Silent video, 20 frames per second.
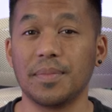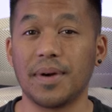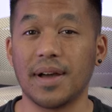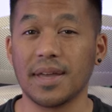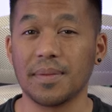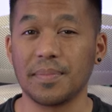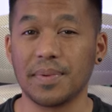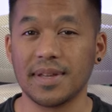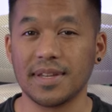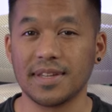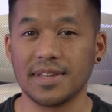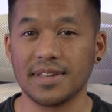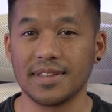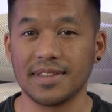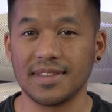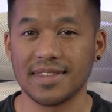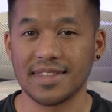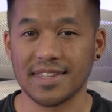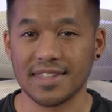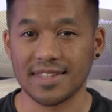my
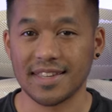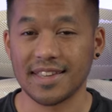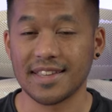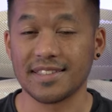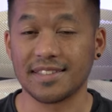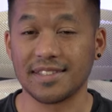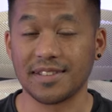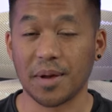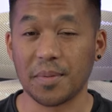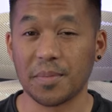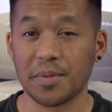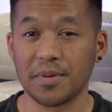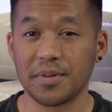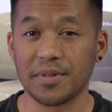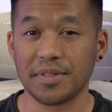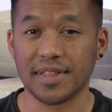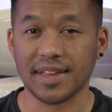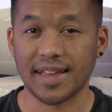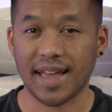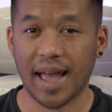opinion, this is
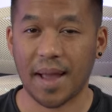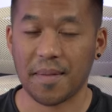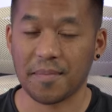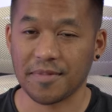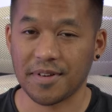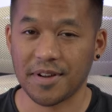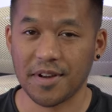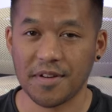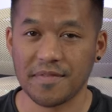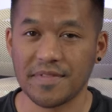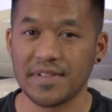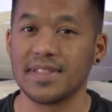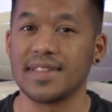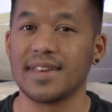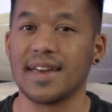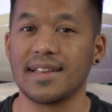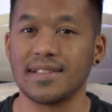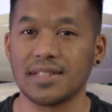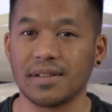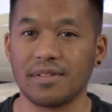double the camera over
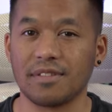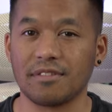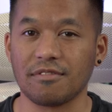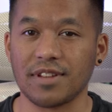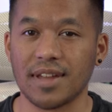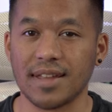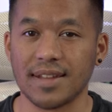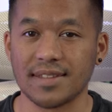the A7 III,